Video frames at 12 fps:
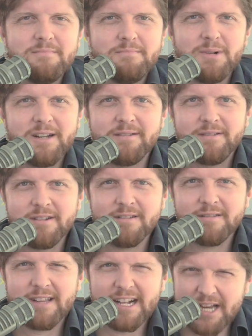But
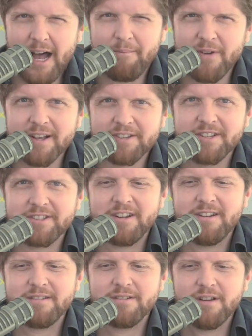that's obvious, isn't
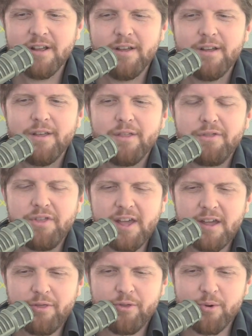it? Think
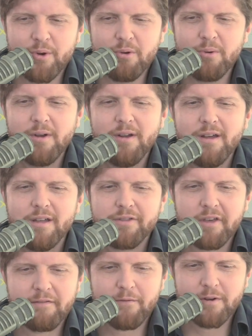it through.
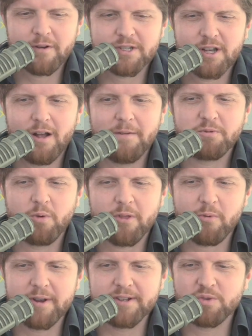Think for yourselves. One of the
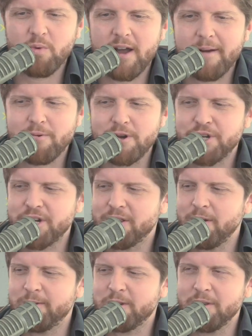reasons why I appreciate
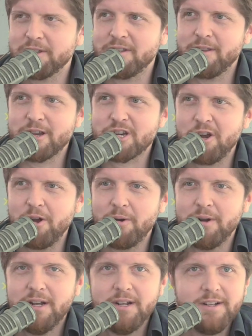those you listen to the show
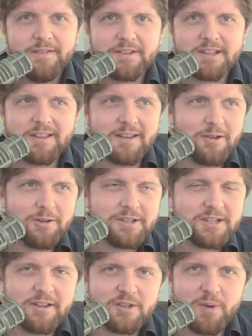is that they, you
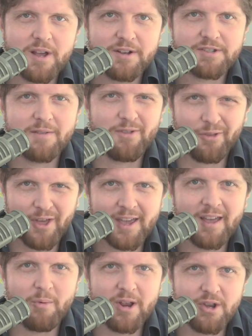listen to this because of the
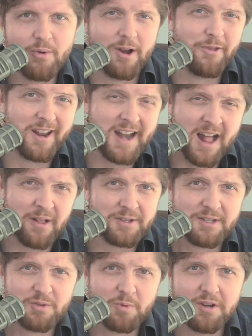thinking we do here, the
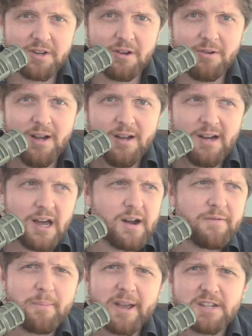analysis we do. I don't
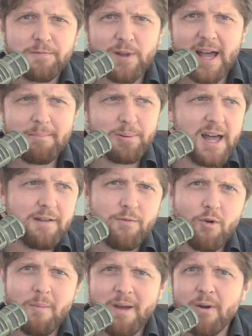have the biggest flat
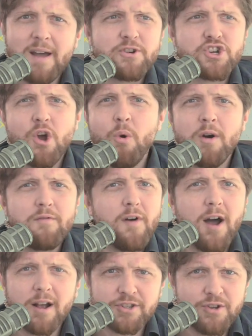platform. I don't have a show on
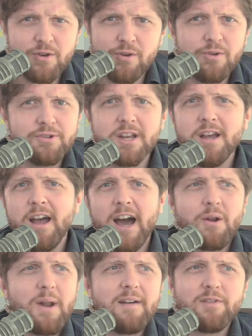Fox News. I
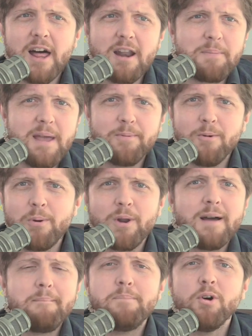don't have a lot of people
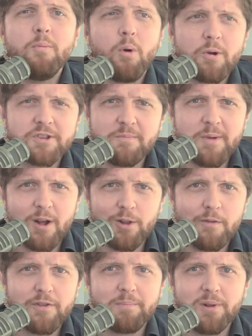putting up billboards of me all
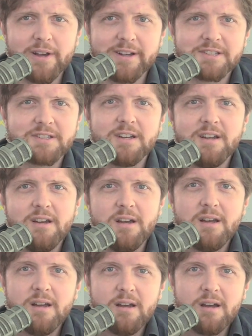over the place.
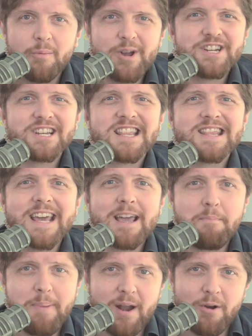We just
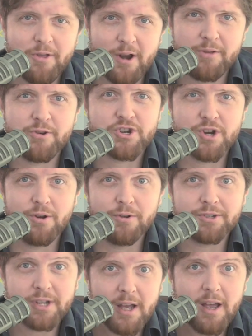think better than other
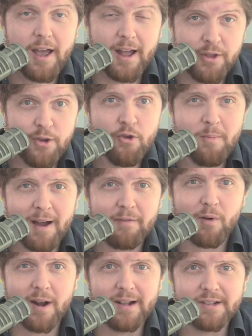shows. And you, my
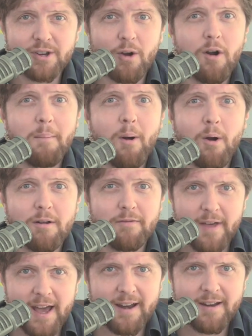friends, are a part of
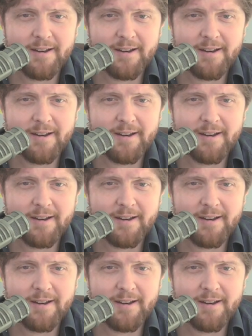that.